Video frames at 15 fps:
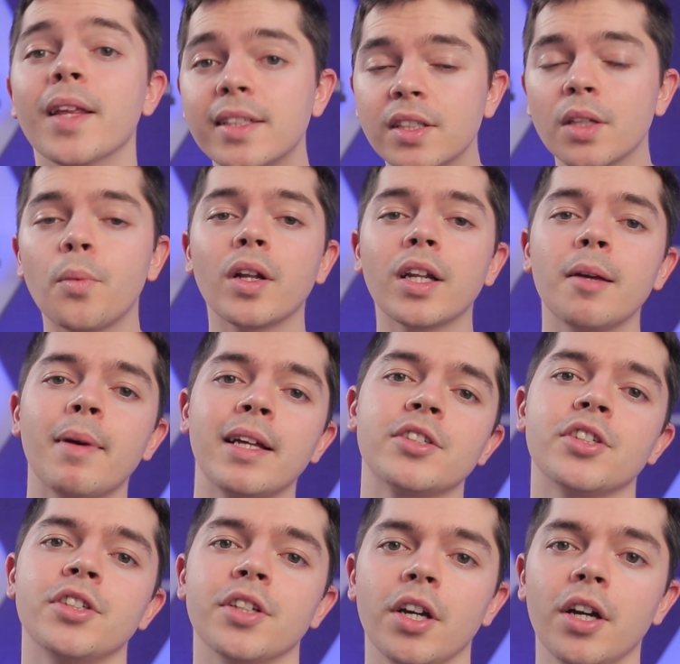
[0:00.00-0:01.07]
It's the one I
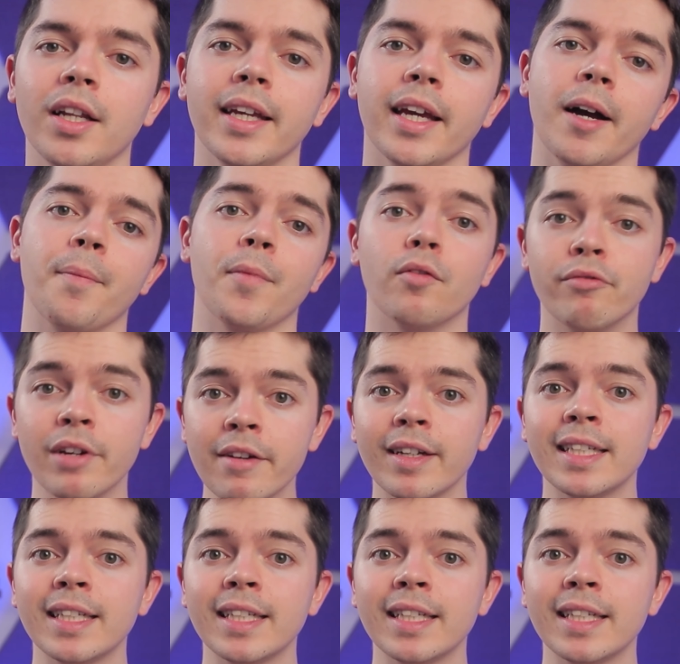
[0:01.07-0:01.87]
mentioned earlier, rear